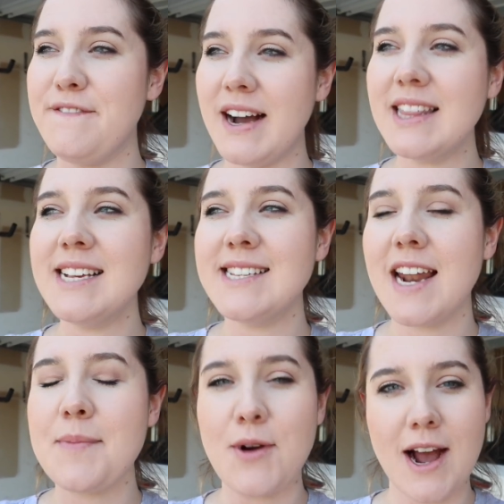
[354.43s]
finally
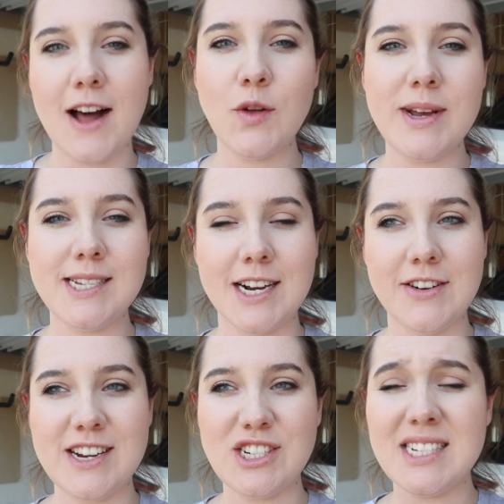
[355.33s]
set up our Halloween
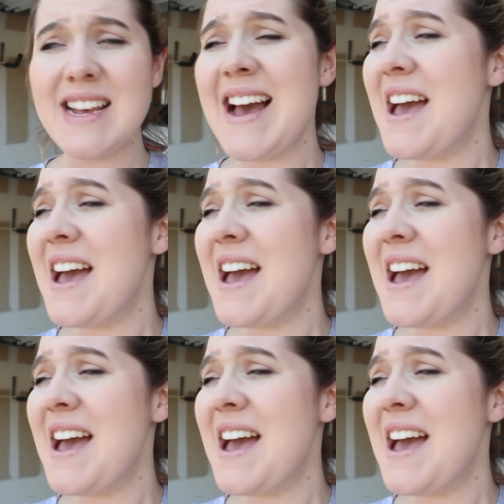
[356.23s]
decorations.